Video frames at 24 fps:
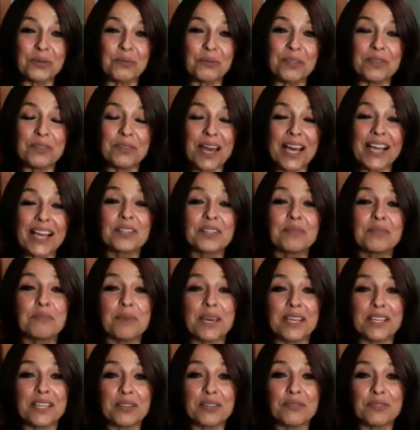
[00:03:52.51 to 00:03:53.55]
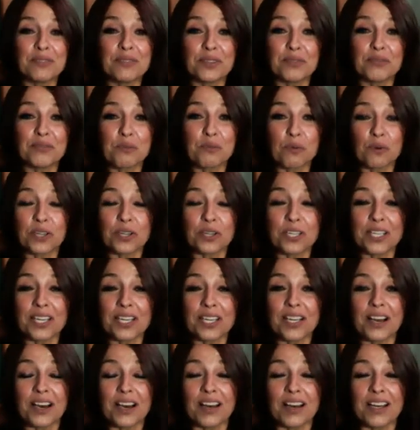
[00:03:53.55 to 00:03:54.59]
we've had the benefit of
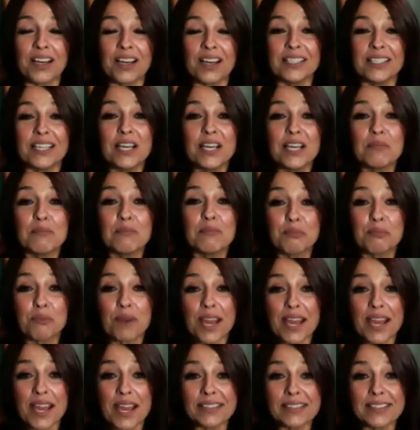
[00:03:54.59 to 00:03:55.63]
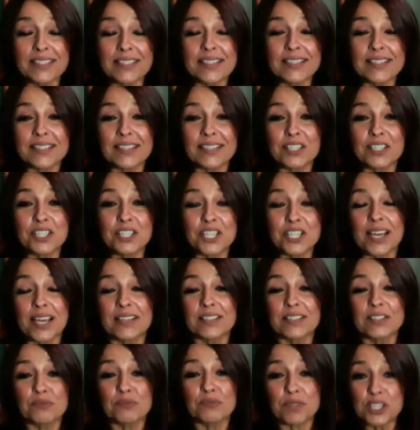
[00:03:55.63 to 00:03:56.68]
working on brands such
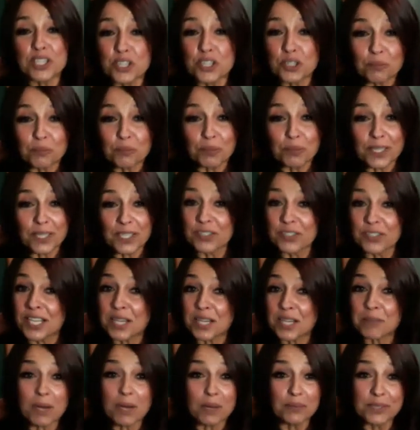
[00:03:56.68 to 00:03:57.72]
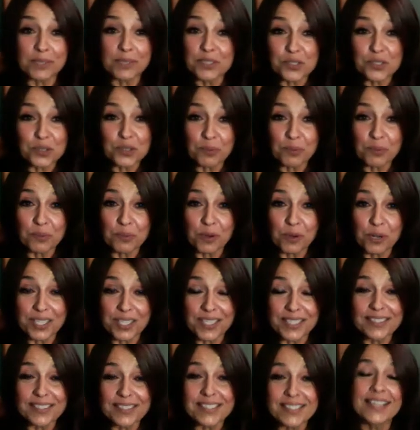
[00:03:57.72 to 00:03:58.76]
as regional players like Public
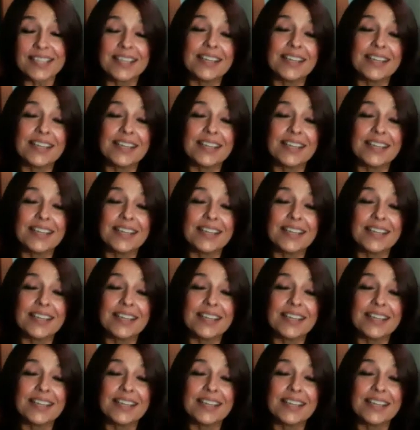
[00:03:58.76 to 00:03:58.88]
Supermarkets